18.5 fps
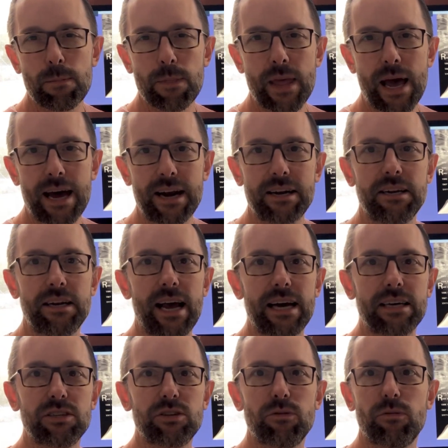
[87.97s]
at a
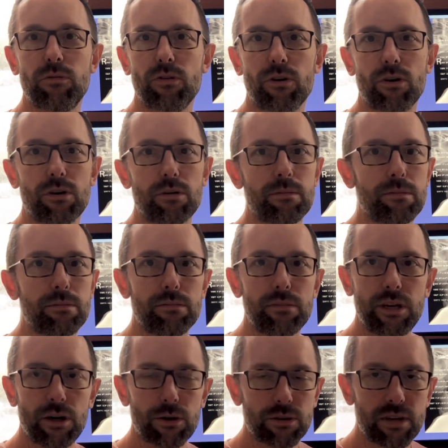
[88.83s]
desk for
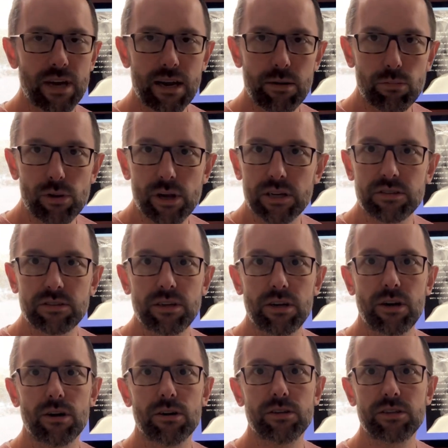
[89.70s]
10 plus
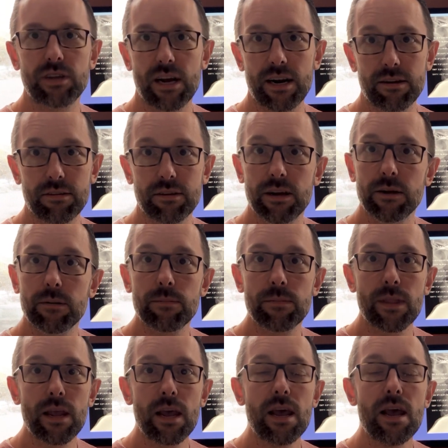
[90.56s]
years kind of thing.
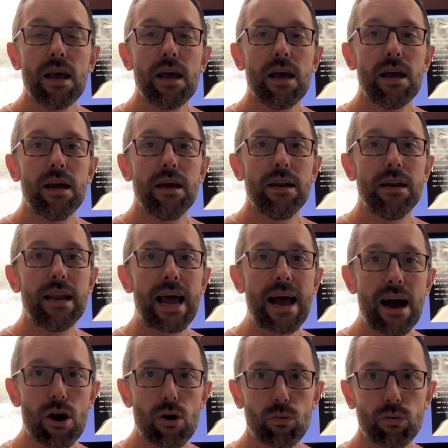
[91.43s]

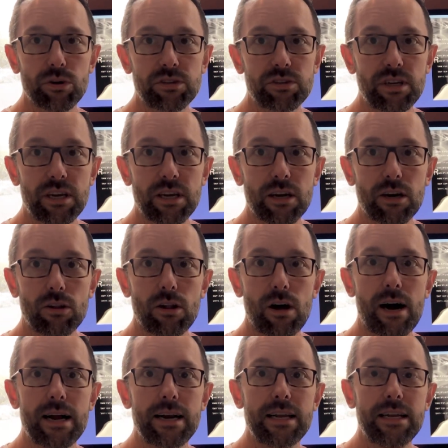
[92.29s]
Now we're seeing it a
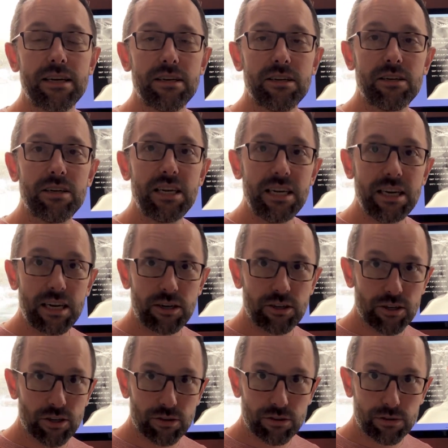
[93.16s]
lot in
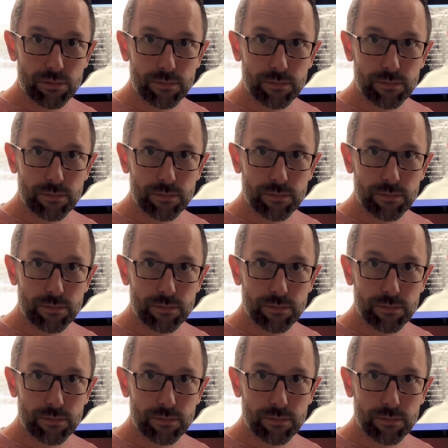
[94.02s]
teenagers.